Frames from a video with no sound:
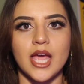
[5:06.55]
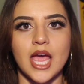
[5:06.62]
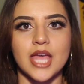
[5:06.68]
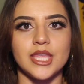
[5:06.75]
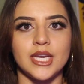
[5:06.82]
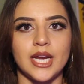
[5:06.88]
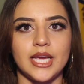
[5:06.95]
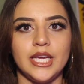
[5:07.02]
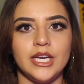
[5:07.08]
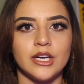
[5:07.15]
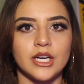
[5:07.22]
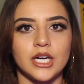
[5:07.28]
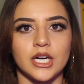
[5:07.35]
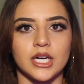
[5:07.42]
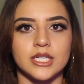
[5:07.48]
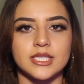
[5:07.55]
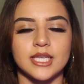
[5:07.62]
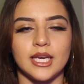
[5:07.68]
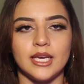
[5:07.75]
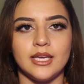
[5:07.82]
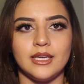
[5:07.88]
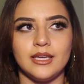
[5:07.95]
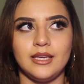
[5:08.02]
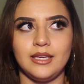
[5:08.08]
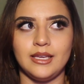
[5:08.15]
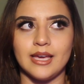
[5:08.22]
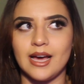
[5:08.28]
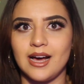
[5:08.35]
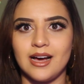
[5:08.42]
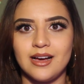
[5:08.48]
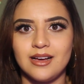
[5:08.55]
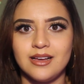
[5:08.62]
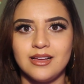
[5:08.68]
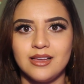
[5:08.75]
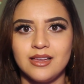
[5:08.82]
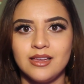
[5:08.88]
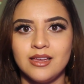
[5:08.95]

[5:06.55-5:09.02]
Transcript: And then I hear her say, yeah.